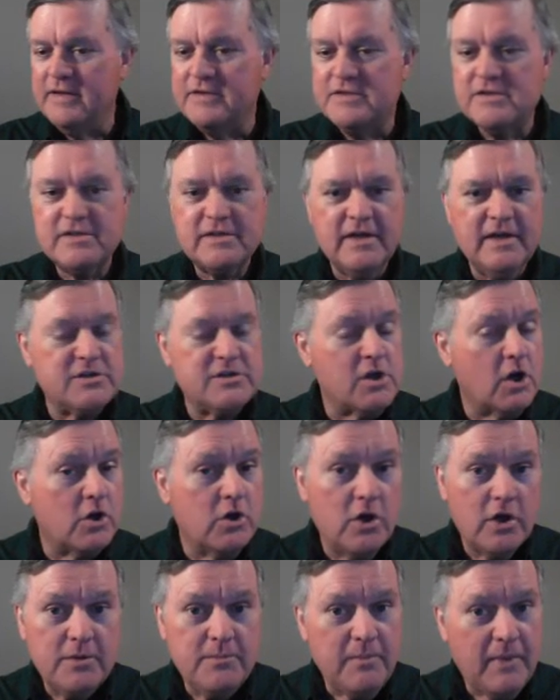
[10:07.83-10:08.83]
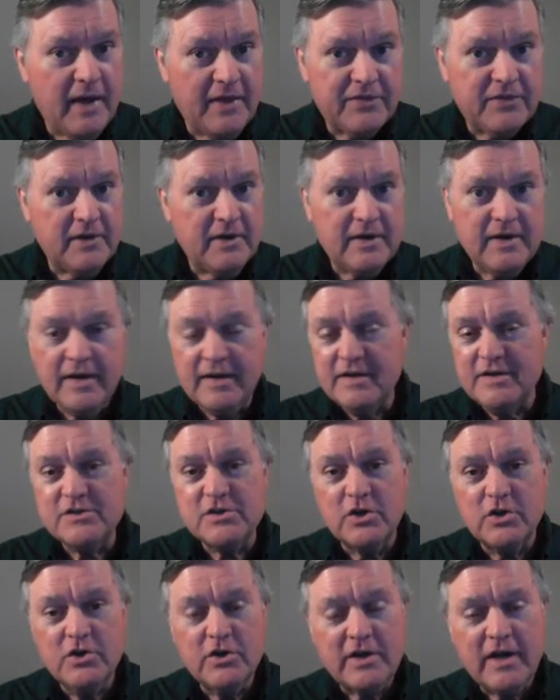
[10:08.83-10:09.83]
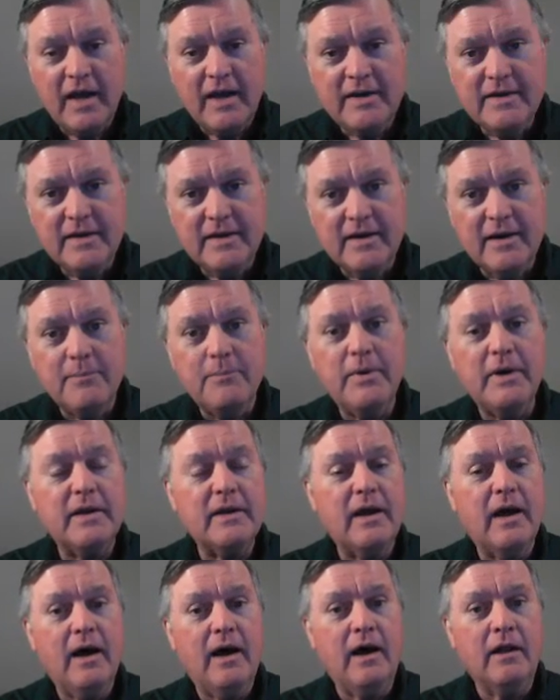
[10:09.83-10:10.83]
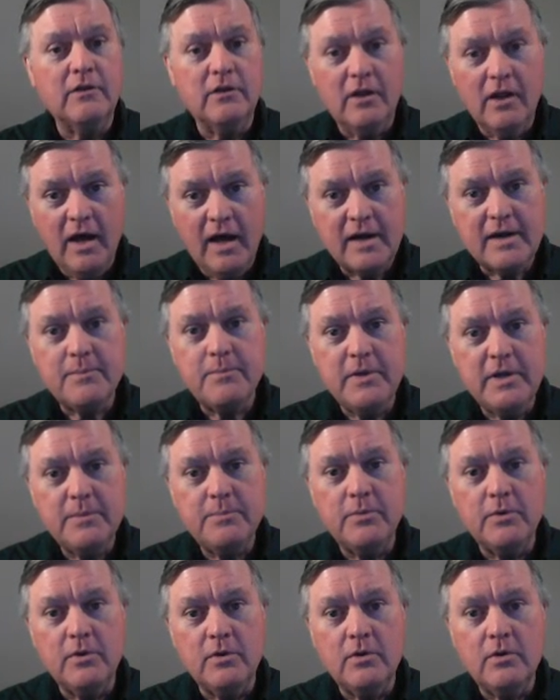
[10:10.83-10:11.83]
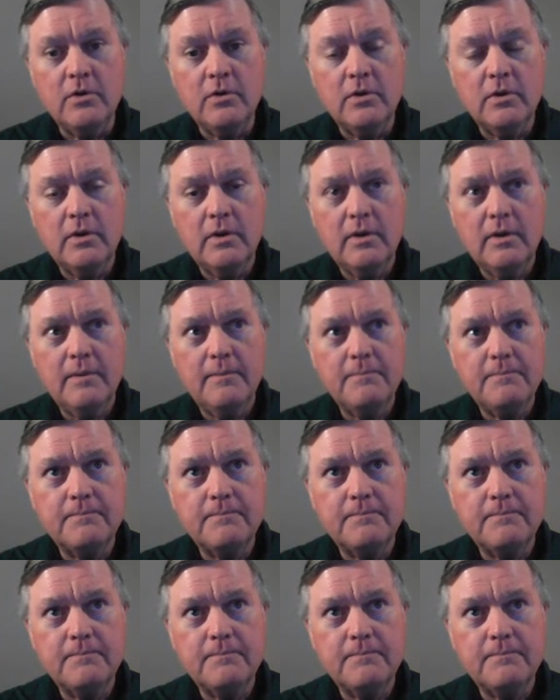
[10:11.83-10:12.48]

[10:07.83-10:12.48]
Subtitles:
It's a good method and it's a good idea, but a lot of people